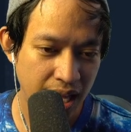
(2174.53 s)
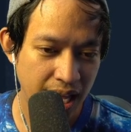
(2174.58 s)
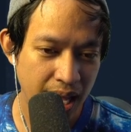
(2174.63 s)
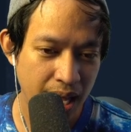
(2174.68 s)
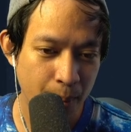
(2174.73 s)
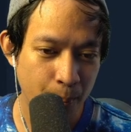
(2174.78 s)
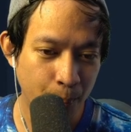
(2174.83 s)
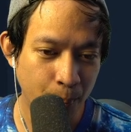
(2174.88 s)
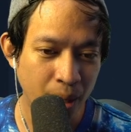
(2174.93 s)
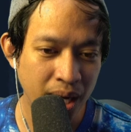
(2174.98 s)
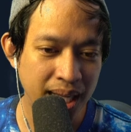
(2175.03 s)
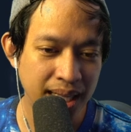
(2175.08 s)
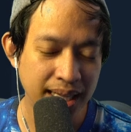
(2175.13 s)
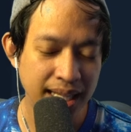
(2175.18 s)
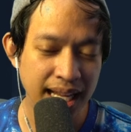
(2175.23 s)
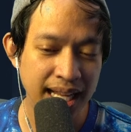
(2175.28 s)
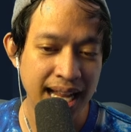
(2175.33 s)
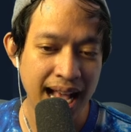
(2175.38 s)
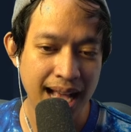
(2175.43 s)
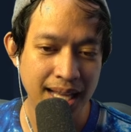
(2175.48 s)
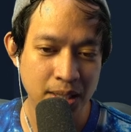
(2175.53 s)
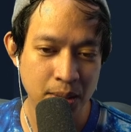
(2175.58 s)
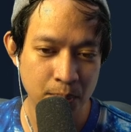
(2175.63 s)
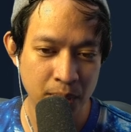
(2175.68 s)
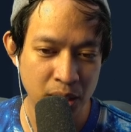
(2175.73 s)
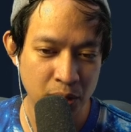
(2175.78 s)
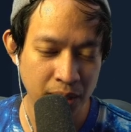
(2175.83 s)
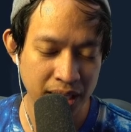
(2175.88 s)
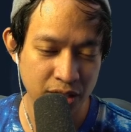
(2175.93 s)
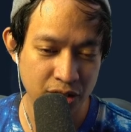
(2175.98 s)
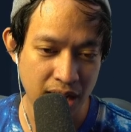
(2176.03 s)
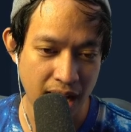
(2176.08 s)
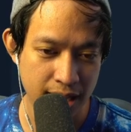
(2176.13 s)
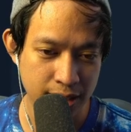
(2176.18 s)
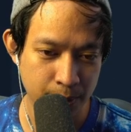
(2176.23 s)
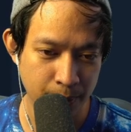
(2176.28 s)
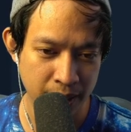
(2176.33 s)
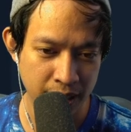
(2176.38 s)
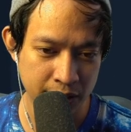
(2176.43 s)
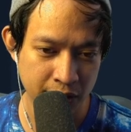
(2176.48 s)
But it has mid-range
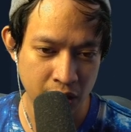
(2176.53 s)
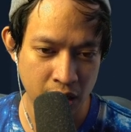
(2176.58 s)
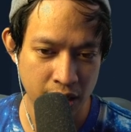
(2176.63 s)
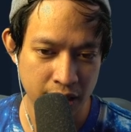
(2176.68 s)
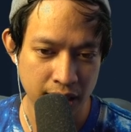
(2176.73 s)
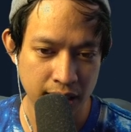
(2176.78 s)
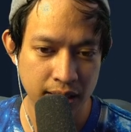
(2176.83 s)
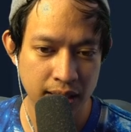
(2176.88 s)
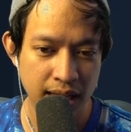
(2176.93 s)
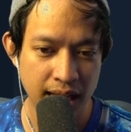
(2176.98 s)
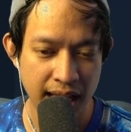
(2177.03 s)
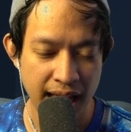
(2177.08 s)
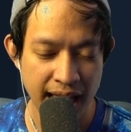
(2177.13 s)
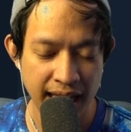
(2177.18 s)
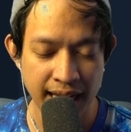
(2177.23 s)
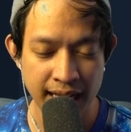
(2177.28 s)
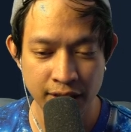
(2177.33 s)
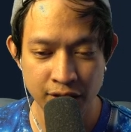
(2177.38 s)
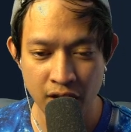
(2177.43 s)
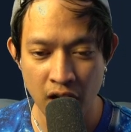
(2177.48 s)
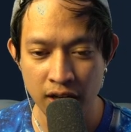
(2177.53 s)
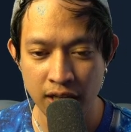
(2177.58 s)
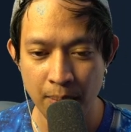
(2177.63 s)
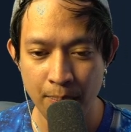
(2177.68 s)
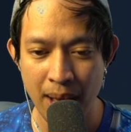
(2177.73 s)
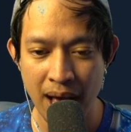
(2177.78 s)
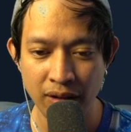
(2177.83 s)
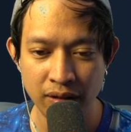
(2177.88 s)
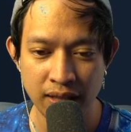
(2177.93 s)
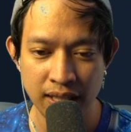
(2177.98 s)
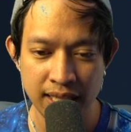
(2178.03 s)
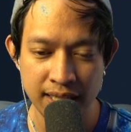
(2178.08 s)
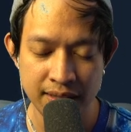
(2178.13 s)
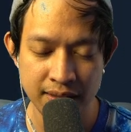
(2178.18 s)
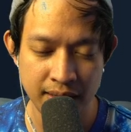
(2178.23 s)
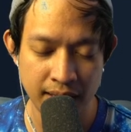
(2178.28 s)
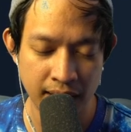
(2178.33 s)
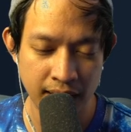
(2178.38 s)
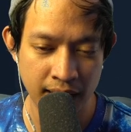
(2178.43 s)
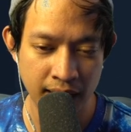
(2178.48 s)
aspects on it. And I talk about these
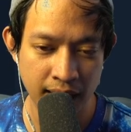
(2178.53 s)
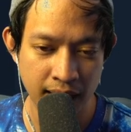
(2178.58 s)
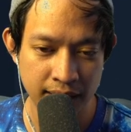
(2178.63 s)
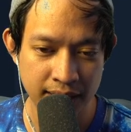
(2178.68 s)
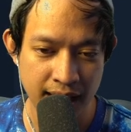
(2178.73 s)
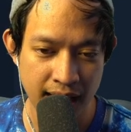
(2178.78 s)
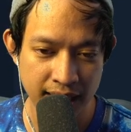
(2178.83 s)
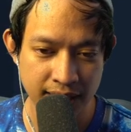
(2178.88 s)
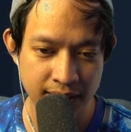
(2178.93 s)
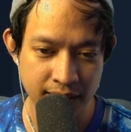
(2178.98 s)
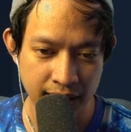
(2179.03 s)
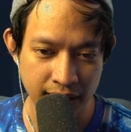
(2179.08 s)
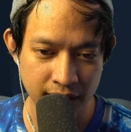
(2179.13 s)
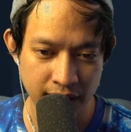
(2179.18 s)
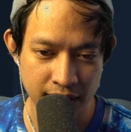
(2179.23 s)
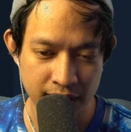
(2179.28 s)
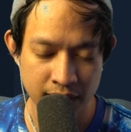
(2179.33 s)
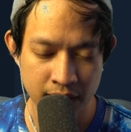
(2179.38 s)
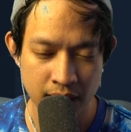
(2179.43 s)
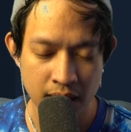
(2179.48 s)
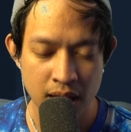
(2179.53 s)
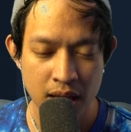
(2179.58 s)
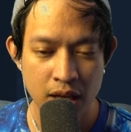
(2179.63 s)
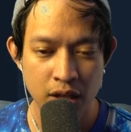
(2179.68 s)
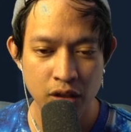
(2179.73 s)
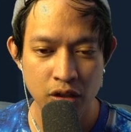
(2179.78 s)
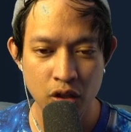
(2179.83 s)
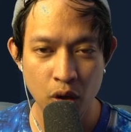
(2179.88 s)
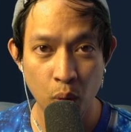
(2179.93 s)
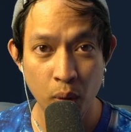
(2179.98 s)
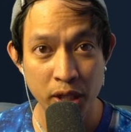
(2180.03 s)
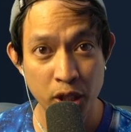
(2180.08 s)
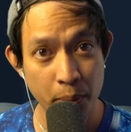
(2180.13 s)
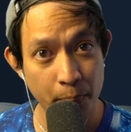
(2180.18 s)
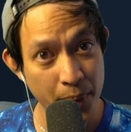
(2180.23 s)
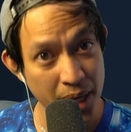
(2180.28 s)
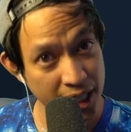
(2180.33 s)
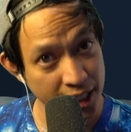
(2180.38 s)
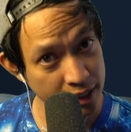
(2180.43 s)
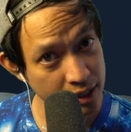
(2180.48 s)
decks like this, so when you
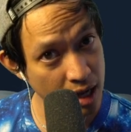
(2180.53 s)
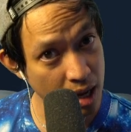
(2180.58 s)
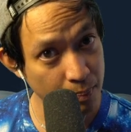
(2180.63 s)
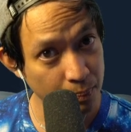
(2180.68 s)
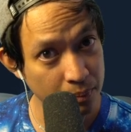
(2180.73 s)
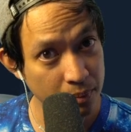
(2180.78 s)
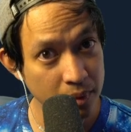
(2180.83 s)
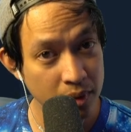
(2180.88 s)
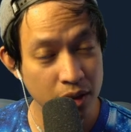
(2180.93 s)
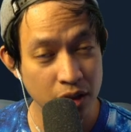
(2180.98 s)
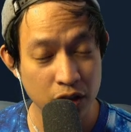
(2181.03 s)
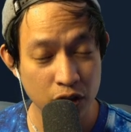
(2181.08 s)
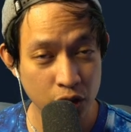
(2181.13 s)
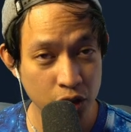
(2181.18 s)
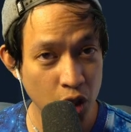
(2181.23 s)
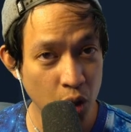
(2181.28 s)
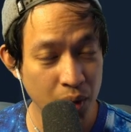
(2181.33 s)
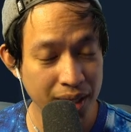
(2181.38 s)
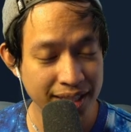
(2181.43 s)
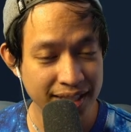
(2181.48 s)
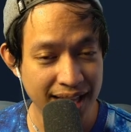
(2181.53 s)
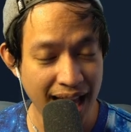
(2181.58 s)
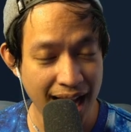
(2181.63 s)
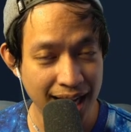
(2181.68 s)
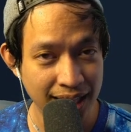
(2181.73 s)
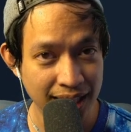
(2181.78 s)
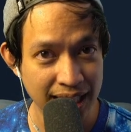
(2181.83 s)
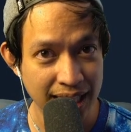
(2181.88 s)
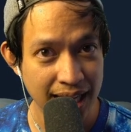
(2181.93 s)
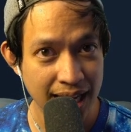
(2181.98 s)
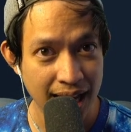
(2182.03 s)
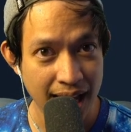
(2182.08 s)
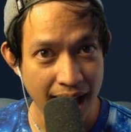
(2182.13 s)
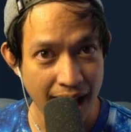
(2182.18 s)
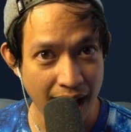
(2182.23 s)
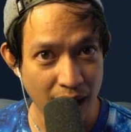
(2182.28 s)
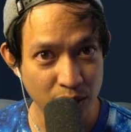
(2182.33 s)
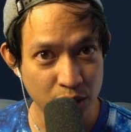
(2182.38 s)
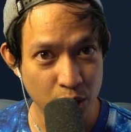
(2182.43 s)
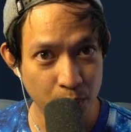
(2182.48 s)
pick it up, you'll know exactly
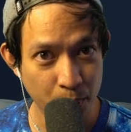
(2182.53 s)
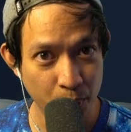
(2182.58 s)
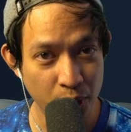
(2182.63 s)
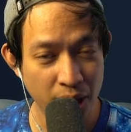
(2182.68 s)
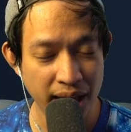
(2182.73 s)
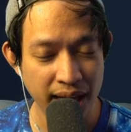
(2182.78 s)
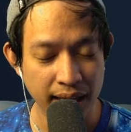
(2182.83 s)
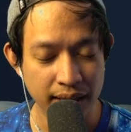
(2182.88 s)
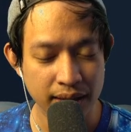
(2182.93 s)
how to play it.